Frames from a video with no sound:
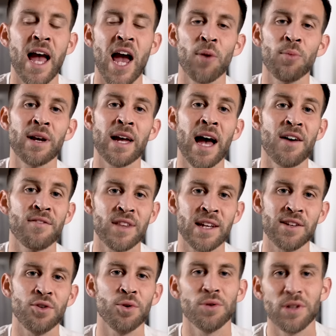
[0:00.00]
and we have
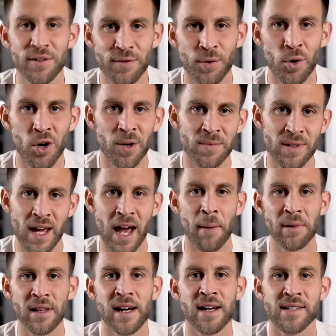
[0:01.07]
the newly formed
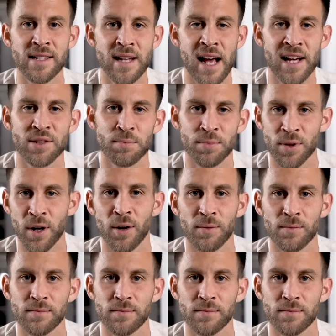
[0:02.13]
MLS Next Pro.